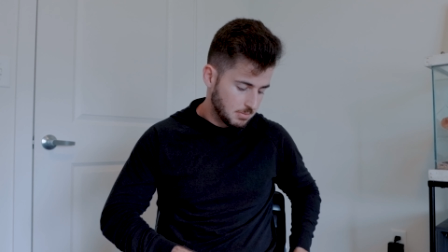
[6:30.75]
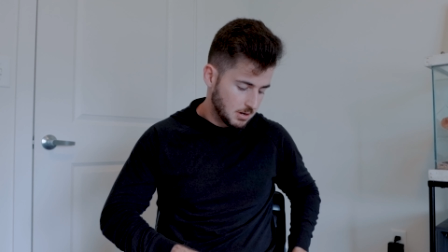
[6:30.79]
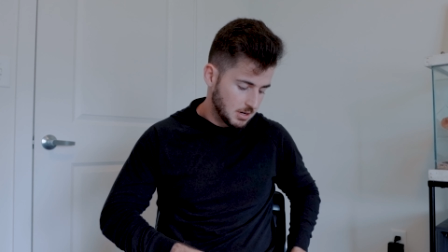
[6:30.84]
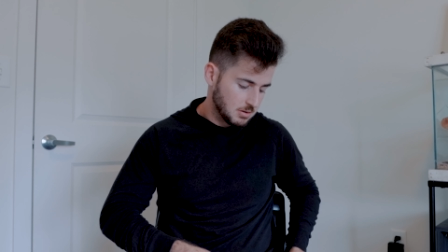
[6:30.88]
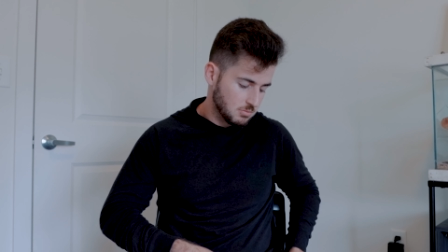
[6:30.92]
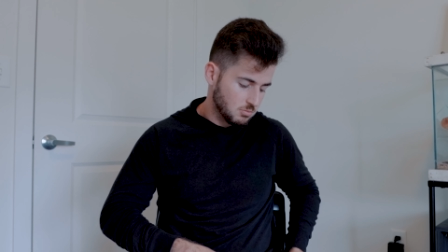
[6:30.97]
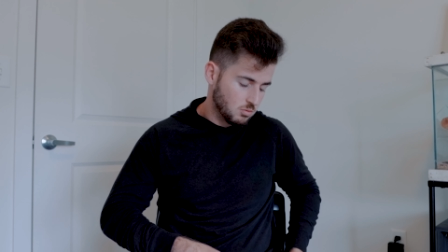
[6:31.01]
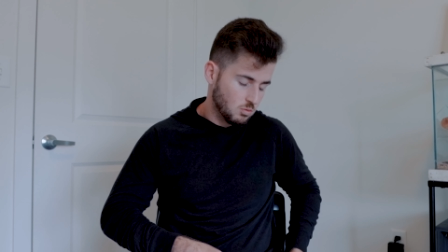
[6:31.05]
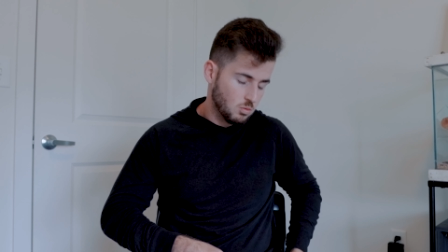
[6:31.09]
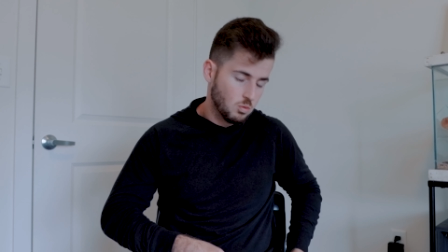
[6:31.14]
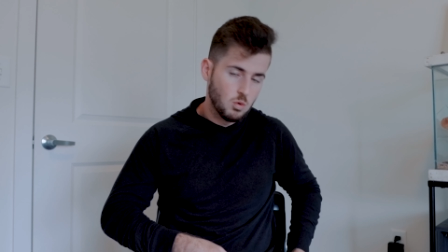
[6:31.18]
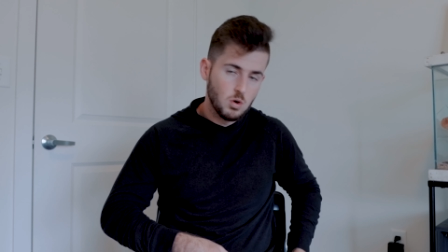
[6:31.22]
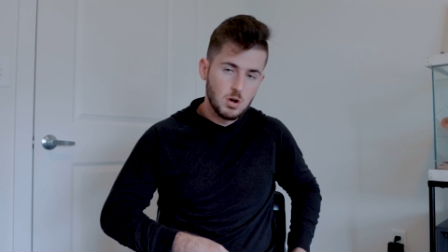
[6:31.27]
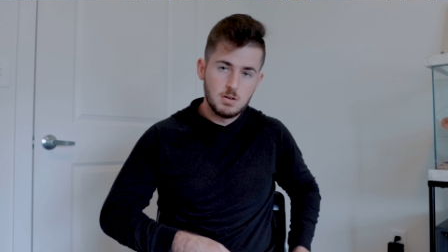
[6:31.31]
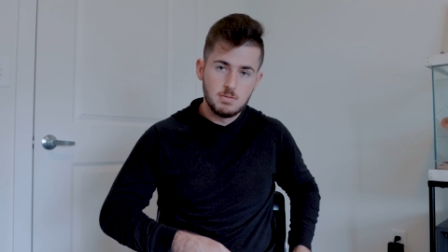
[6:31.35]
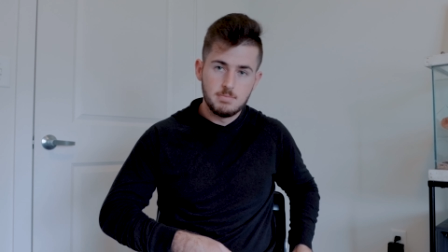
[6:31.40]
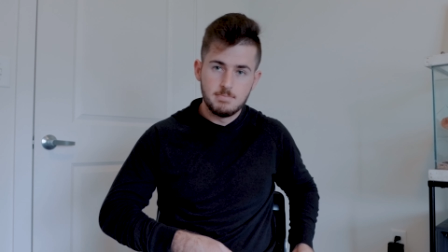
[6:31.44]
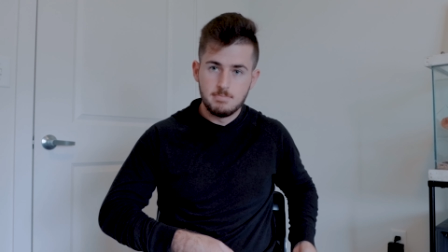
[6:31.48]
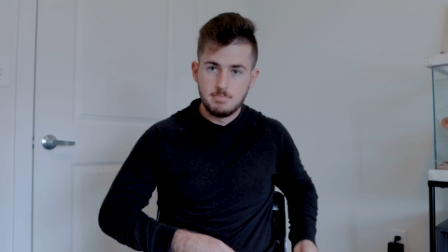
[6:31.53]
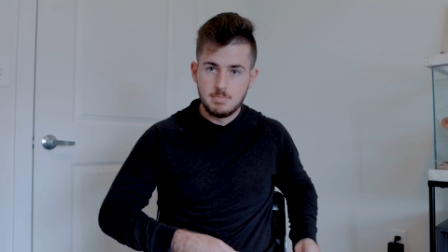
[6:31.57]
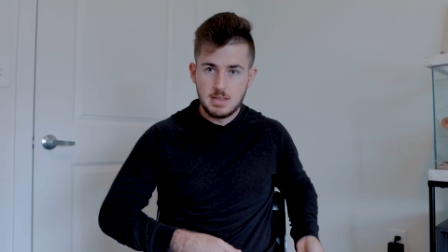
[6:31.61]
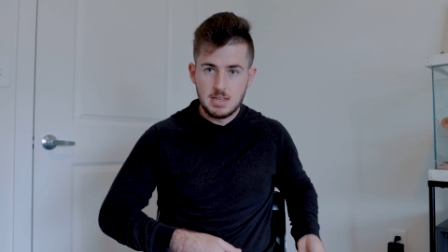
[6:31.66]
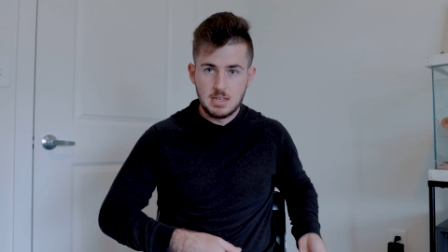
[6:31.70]
but it
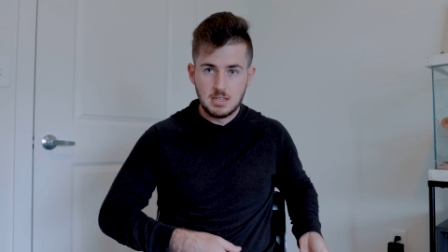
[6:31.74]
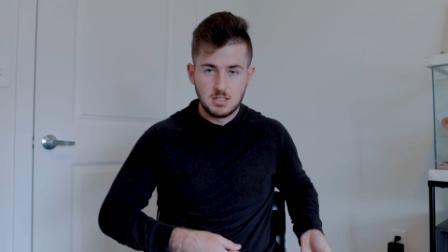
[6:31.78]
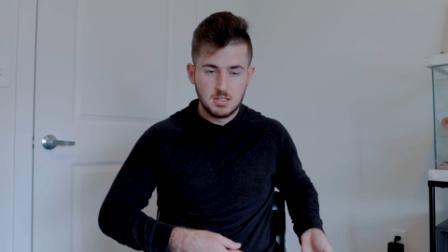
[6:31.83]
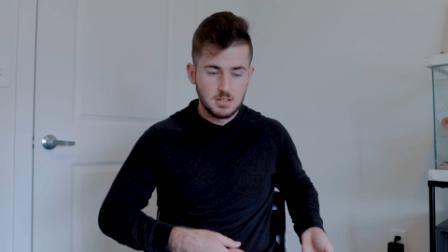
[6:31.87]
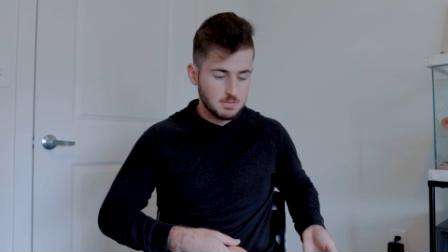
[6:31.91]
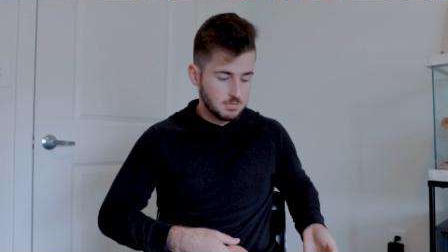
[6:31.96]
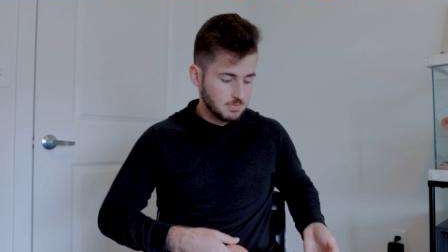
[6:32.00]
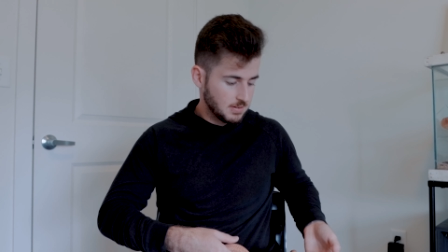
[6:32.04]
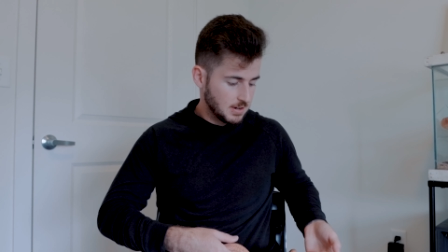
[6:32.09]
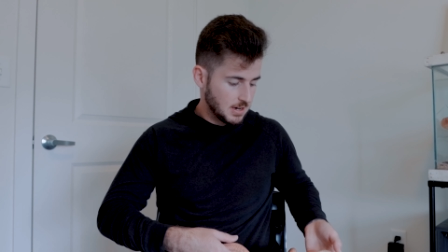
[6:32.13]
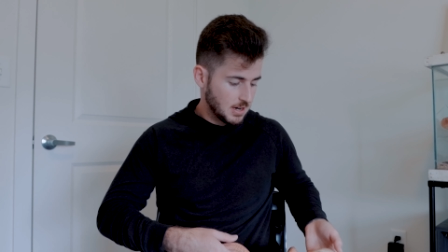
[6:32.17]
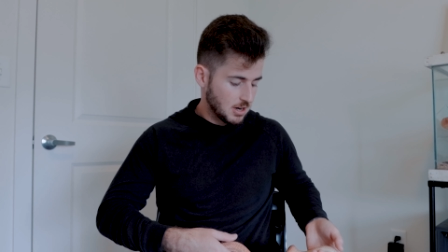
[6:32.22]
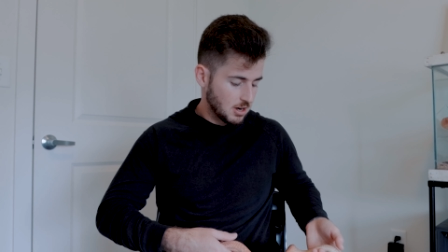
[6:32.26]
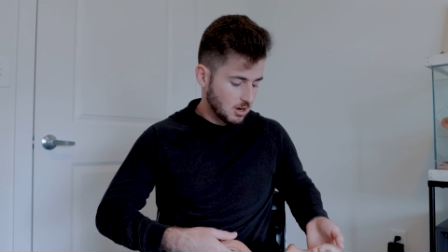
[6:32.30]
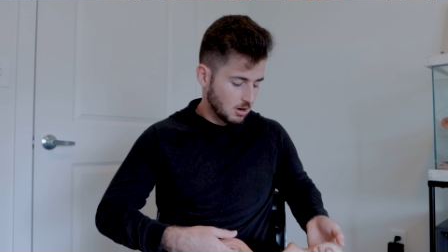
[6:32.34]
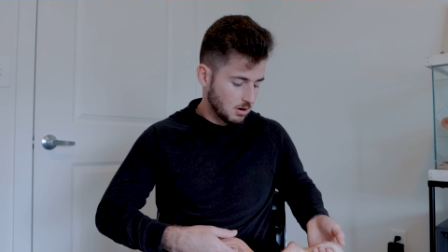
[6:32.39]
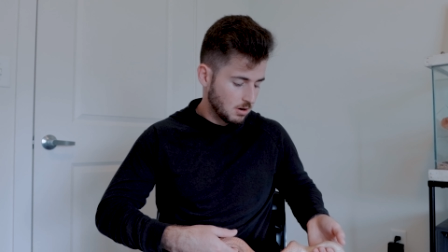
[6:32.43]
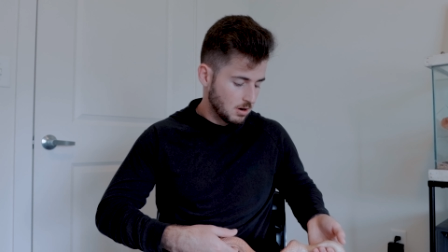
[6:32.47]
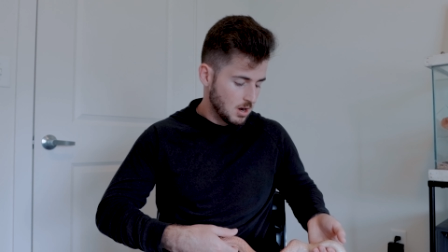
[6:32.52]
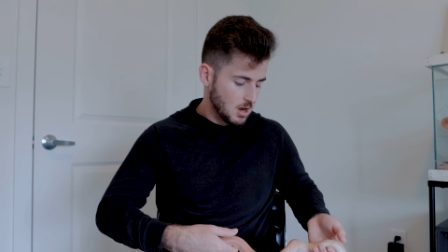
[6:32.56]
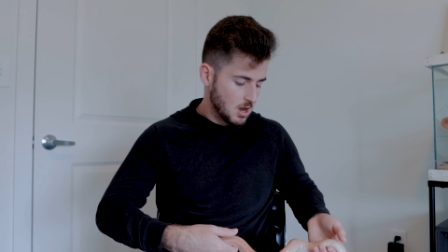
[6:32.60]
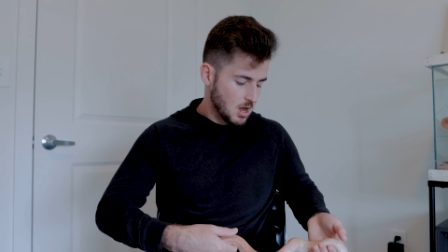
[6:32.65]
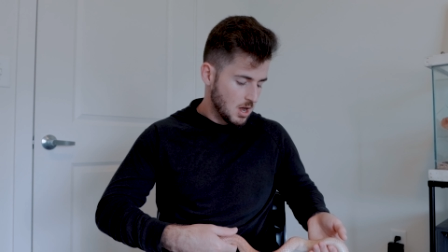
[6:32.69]
wouldn't be
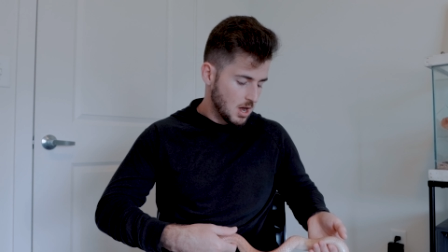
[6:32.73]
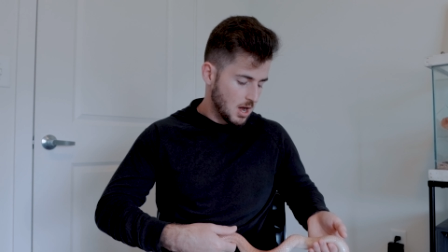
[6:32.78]
severe.